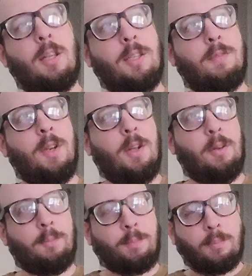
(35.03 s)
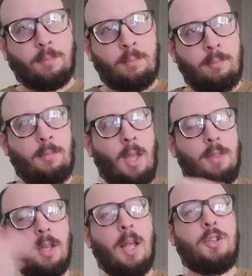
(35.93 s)
of this video,
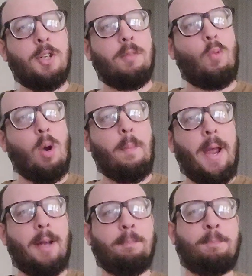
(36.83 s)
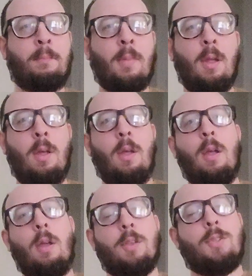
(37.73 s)
The Legend of One Man.
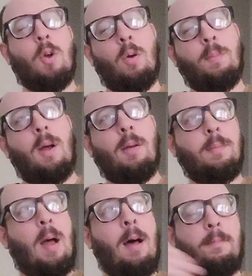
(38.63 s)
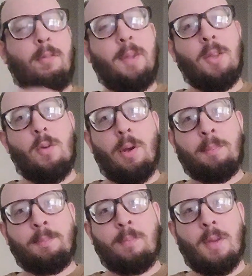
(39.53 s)
So, I'm from Illinois.
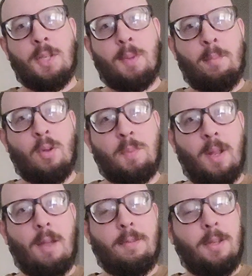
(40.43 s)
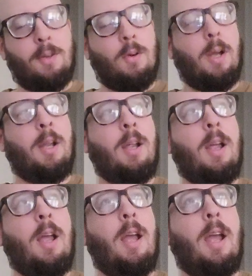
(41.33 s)
I spent most of my life in Illinois.
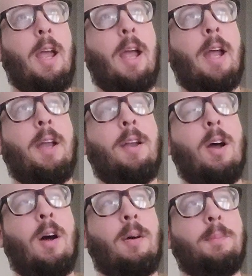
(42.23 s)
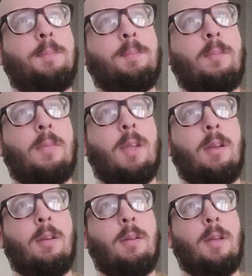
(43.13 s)
And
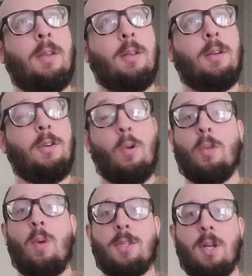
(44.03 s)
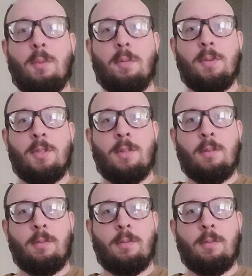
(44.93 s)
in the northwest suburbs,